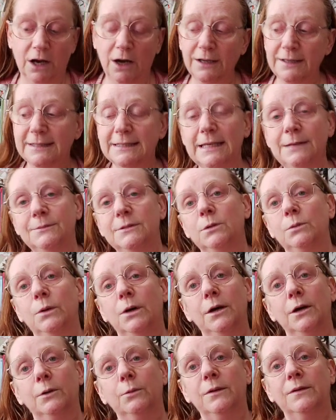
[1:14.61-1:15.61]
I seem to
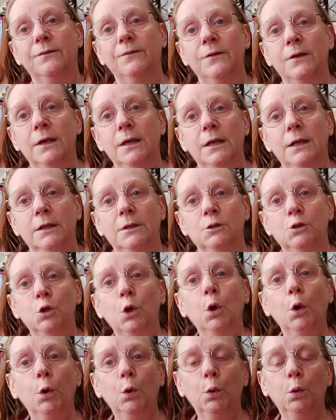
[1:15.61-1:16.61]
work with
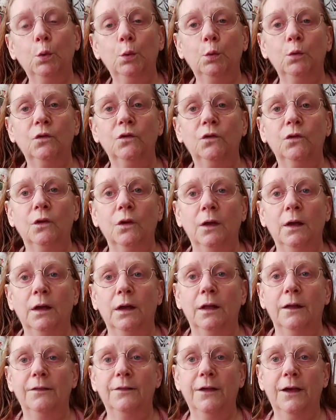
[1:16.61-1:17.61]
tools
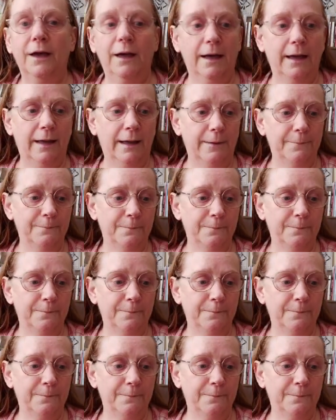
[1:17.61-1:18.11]
that